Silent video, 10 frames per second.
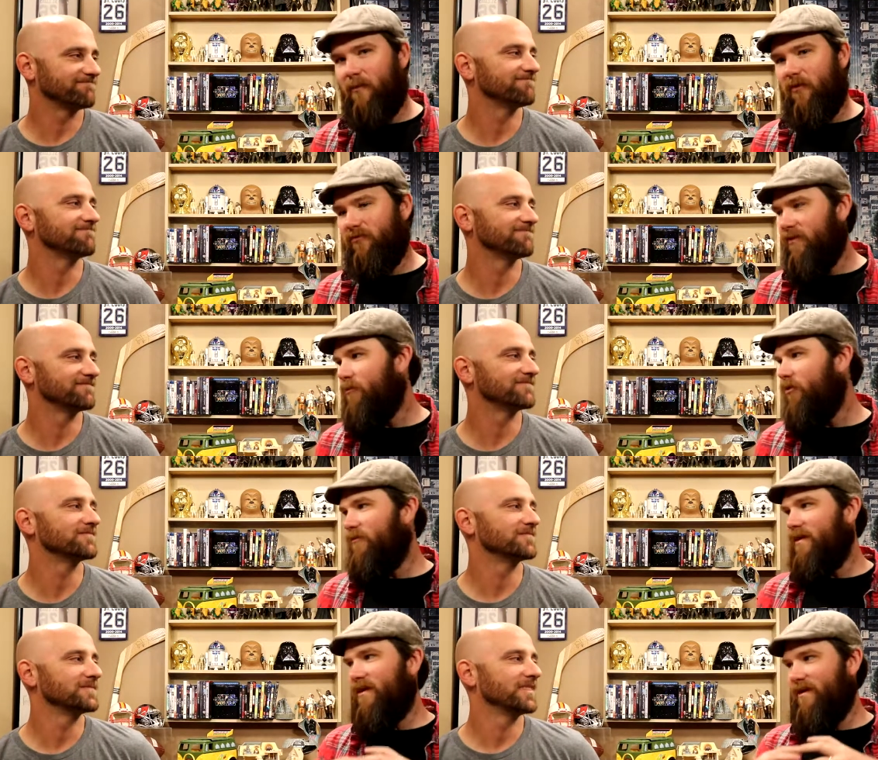Speaker 1: most of the
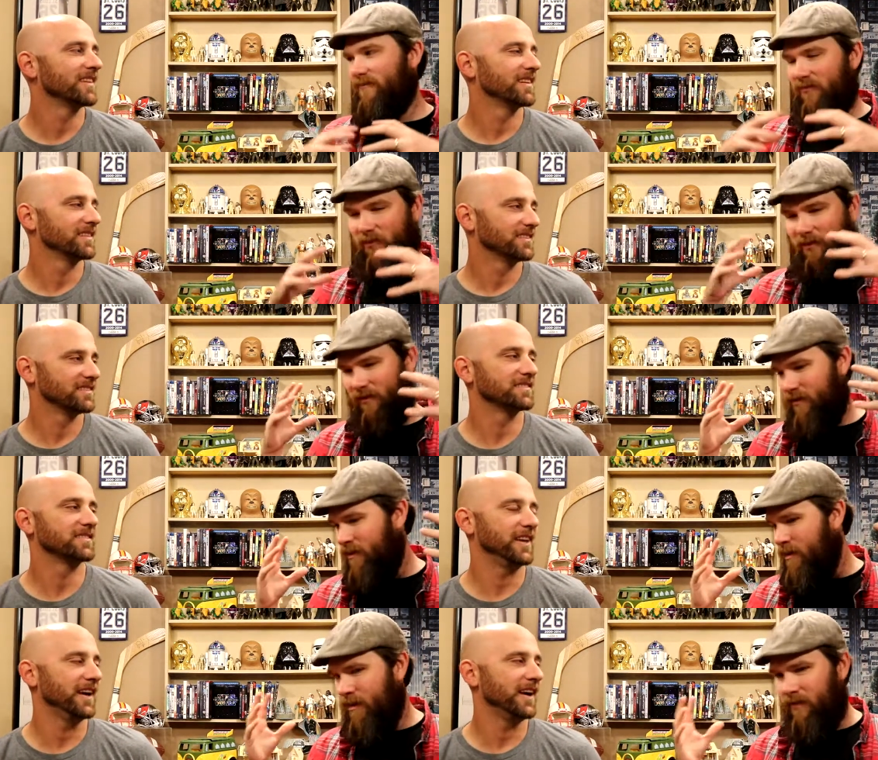movie for
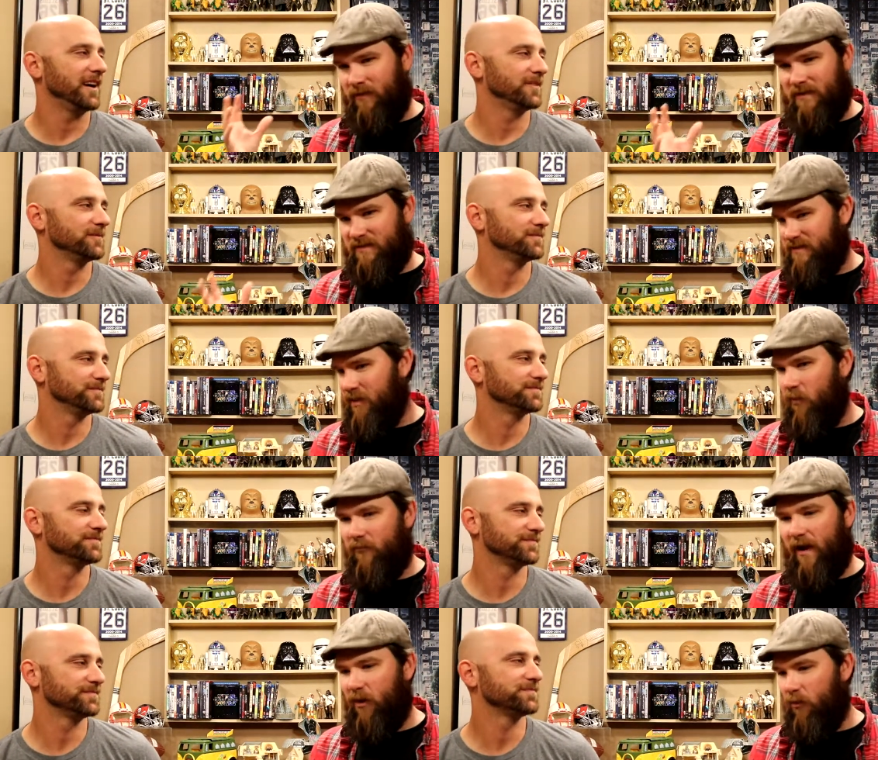yeah. this, you know,
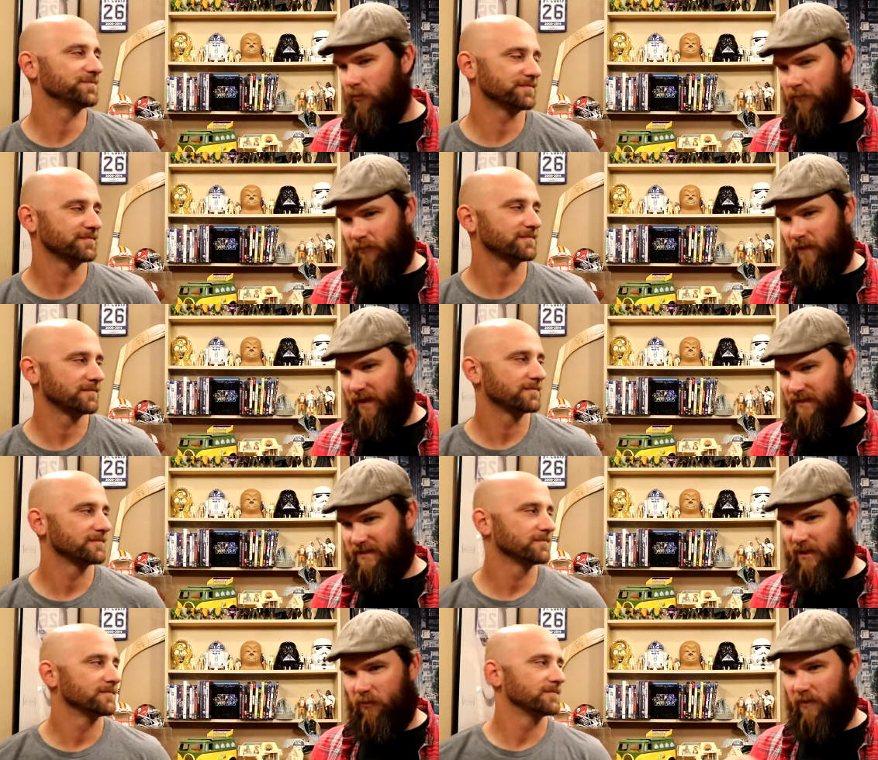final fight
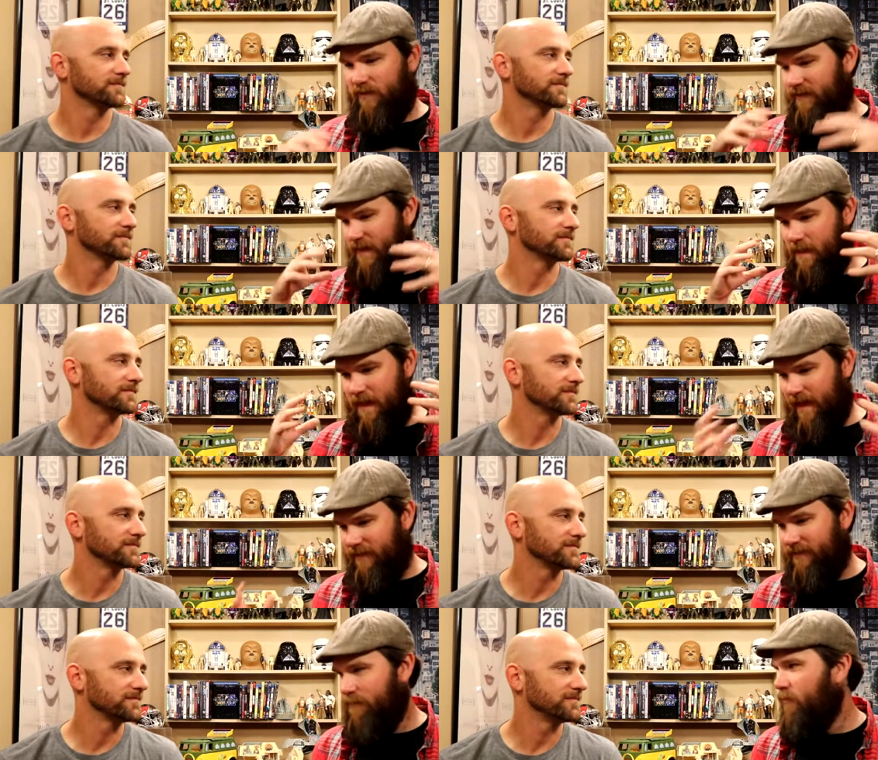sequence, and
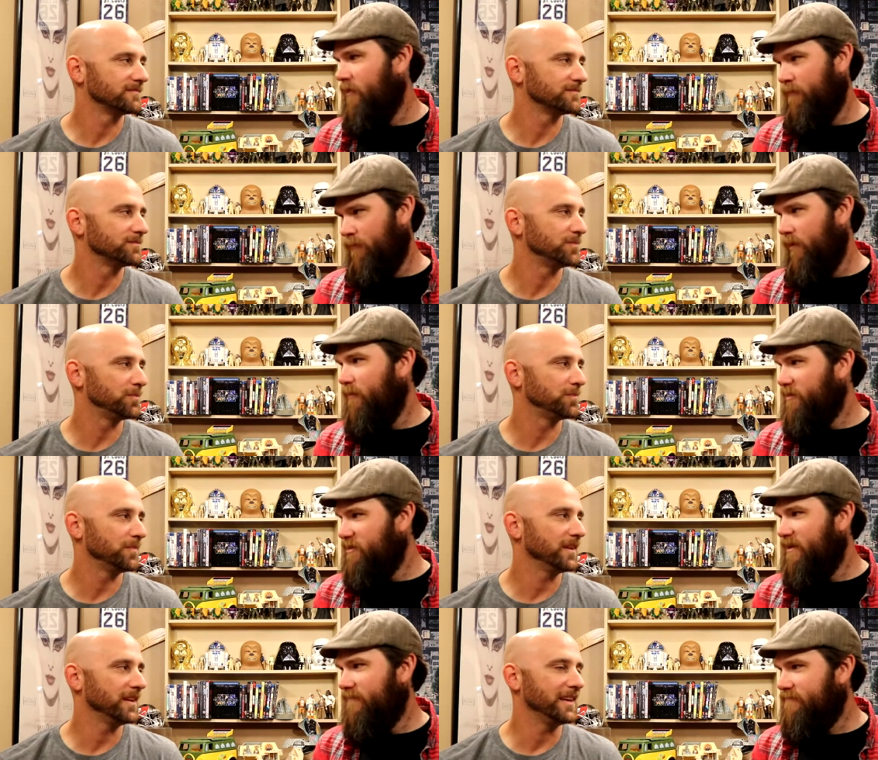that's pretty
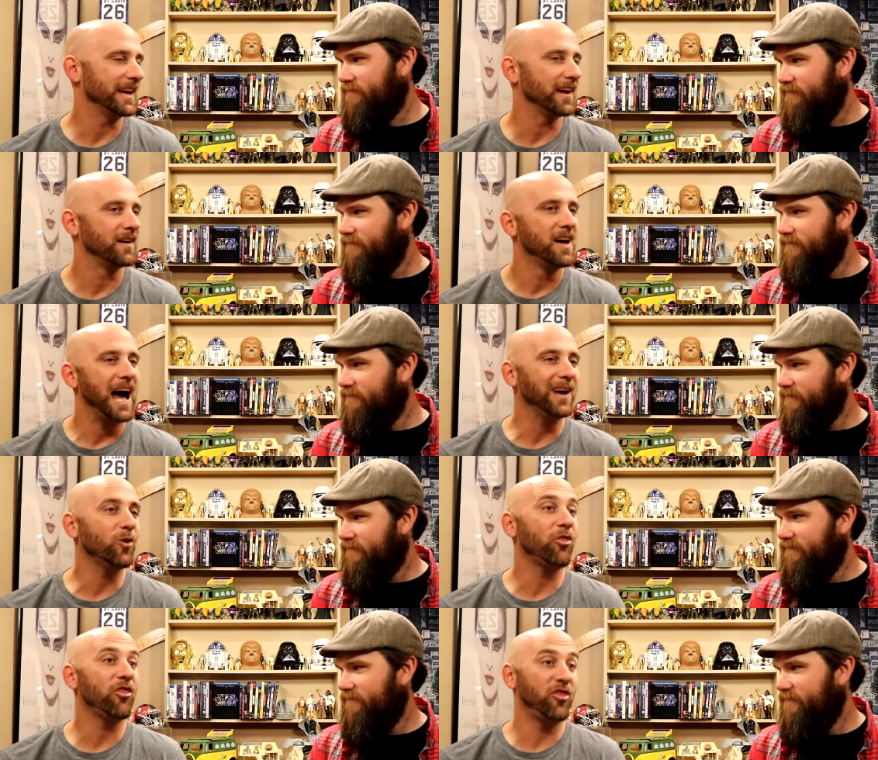much it.
Speaker 2: Yeah, I
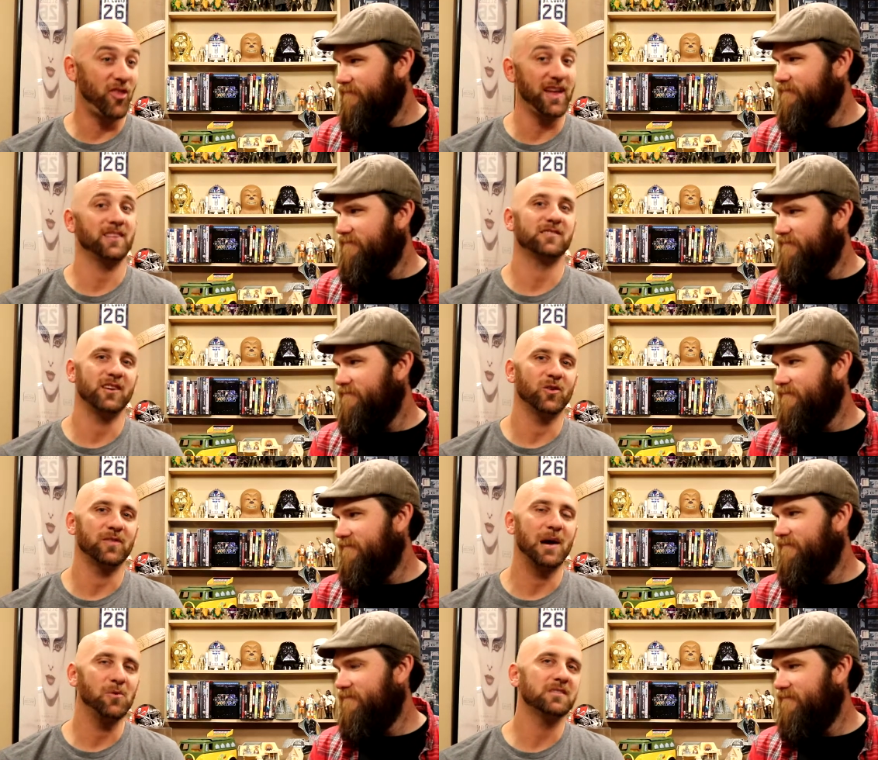don't think
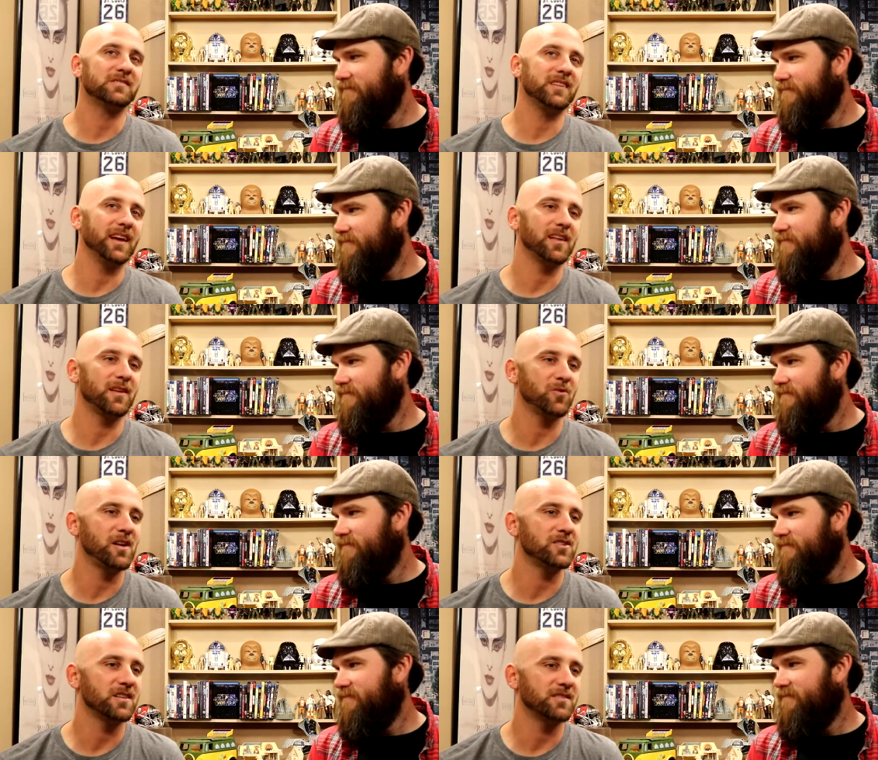so. That would stink. I think
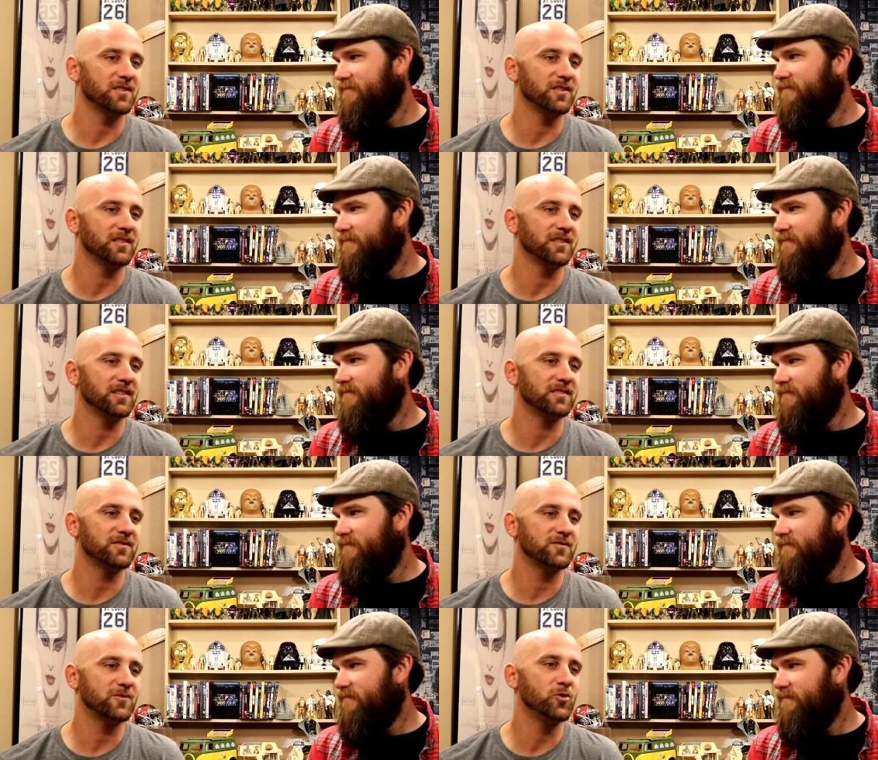Rian Johnson
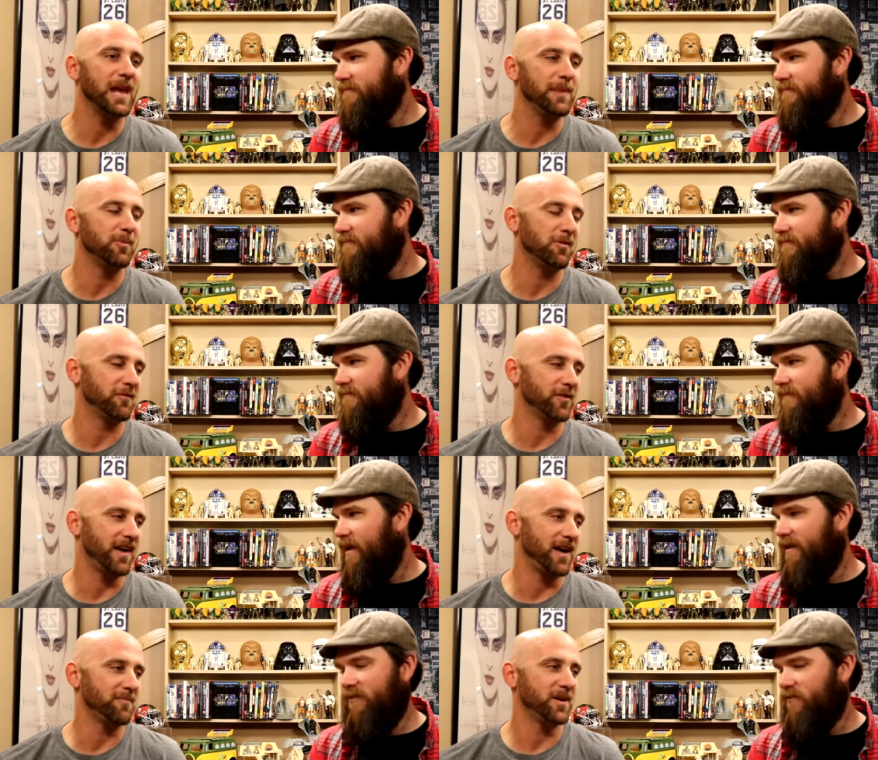is too capable for
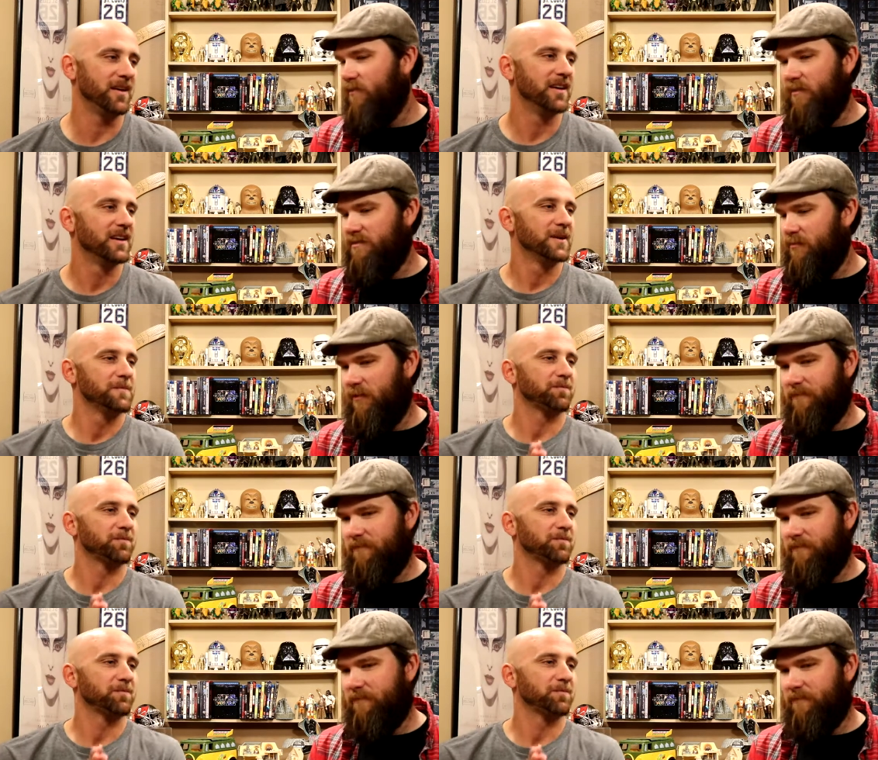that. Yeah, but, so much more.